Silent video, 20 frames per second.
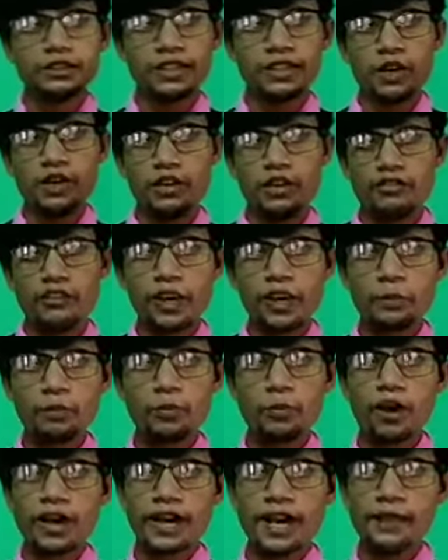they were very
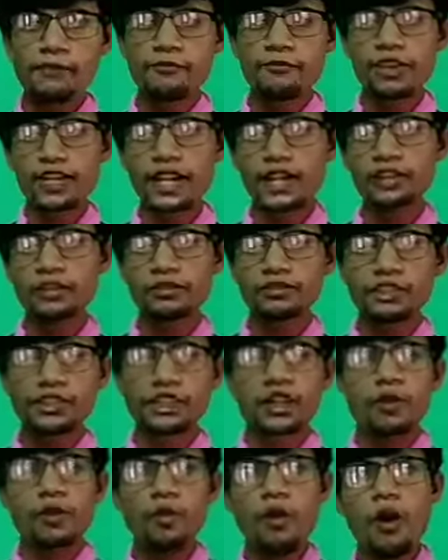poor, and because of that,
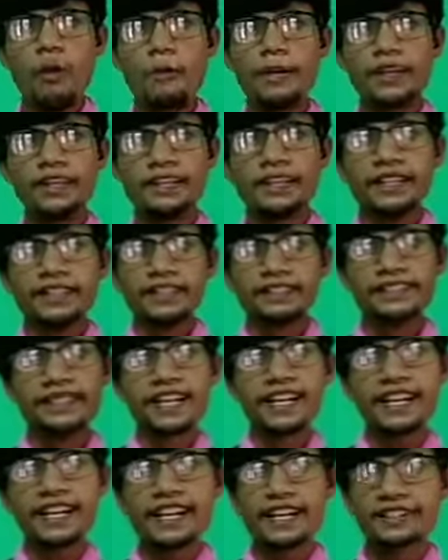the woman
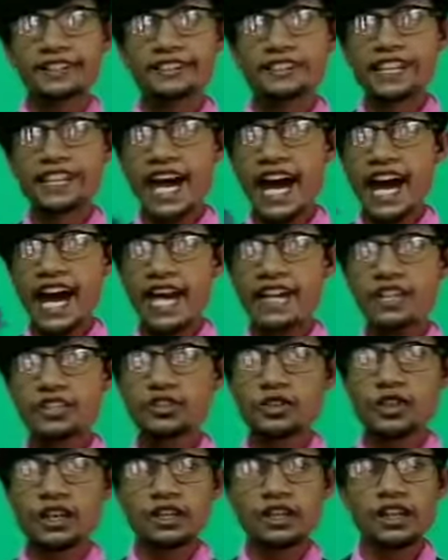sent her
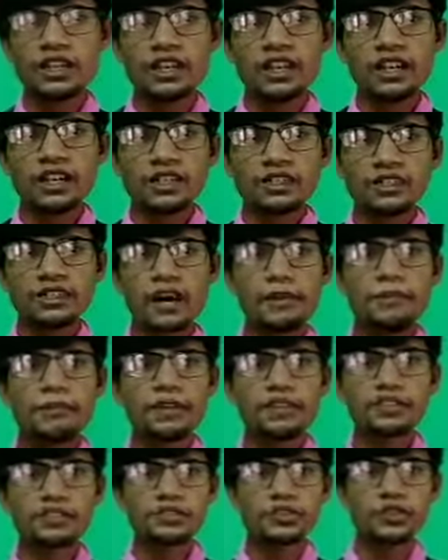child to a
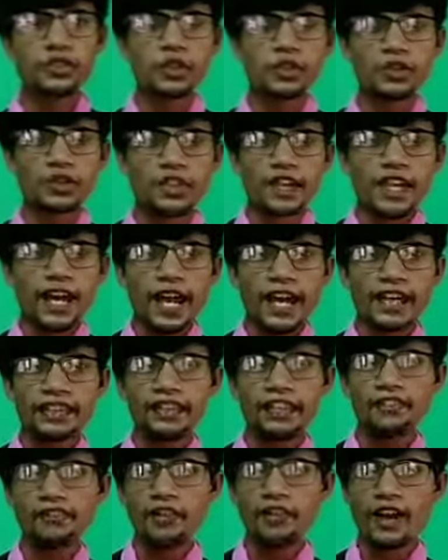government school. And
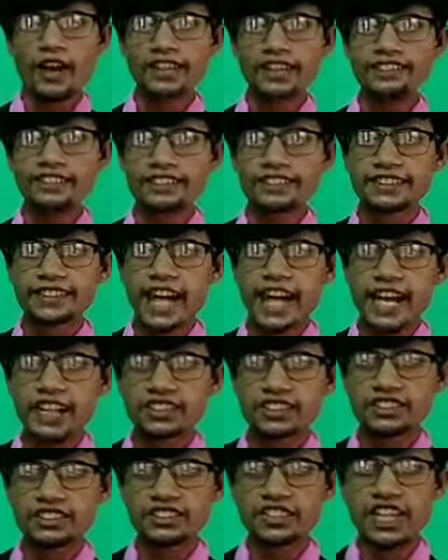therefore, as the
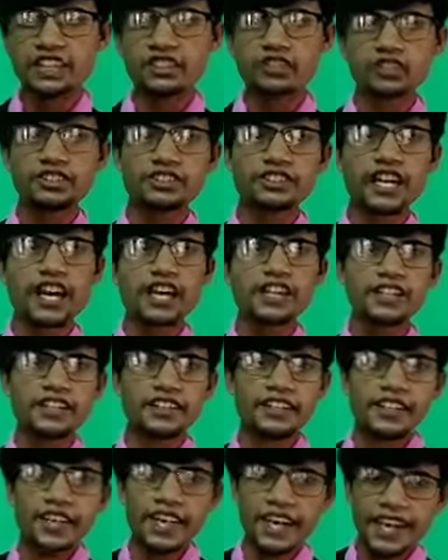child start to
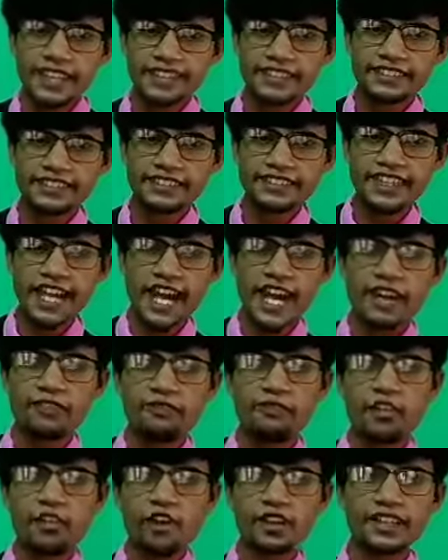study, and the
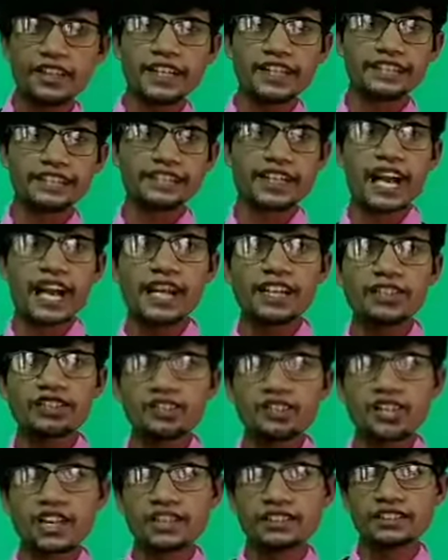child forget, child do
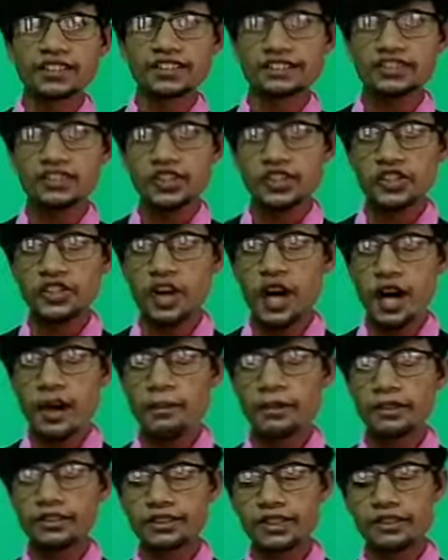not, does not know
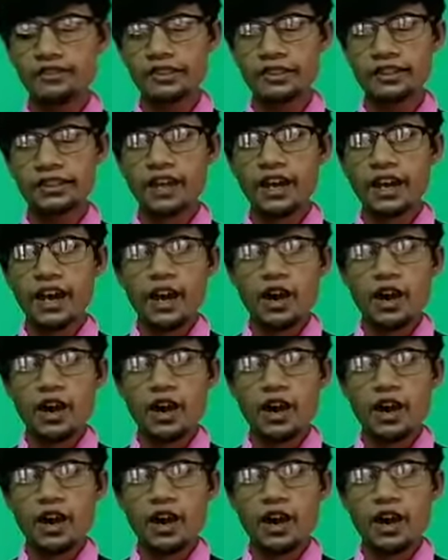about Sabbath.